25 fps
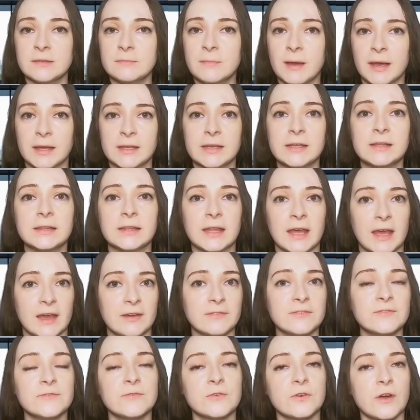money
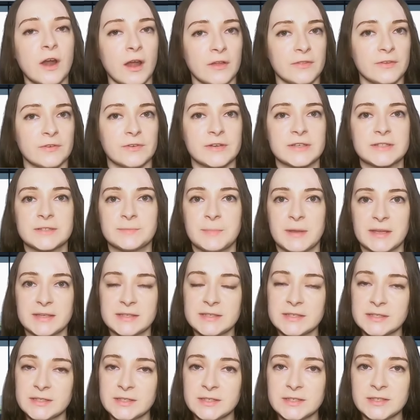left for other
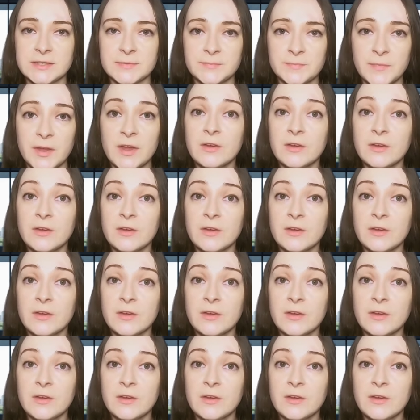expenses.